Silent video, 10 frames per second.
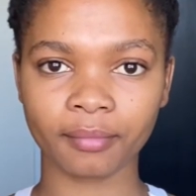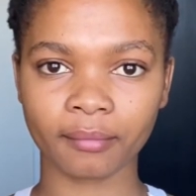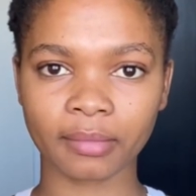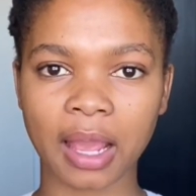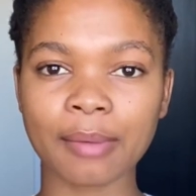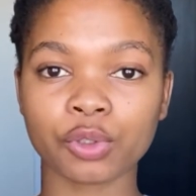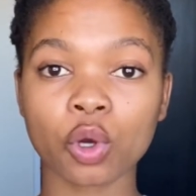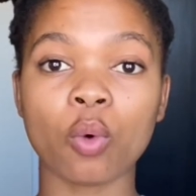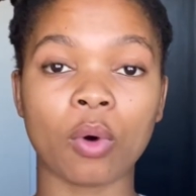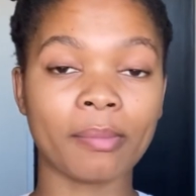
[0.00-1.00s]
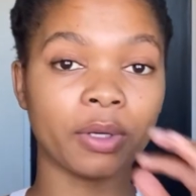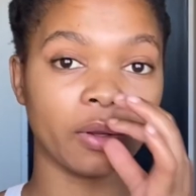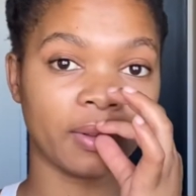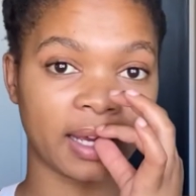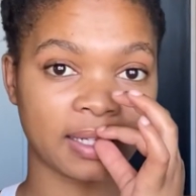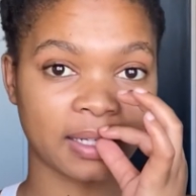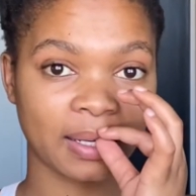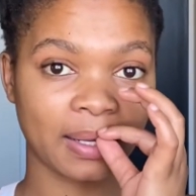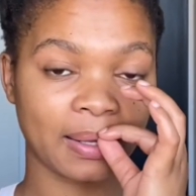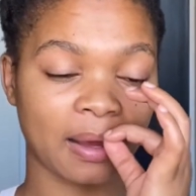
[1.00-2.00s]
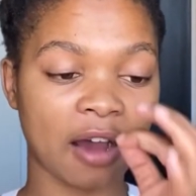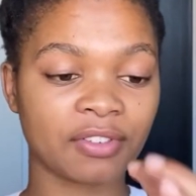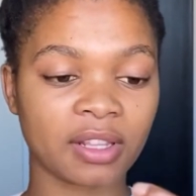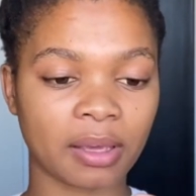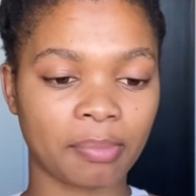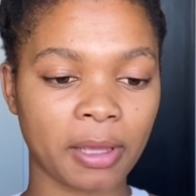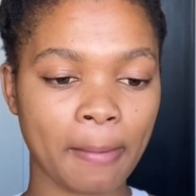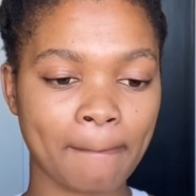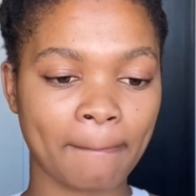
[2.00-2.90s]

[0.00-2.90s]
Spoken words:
I'm sure women know that after they pee,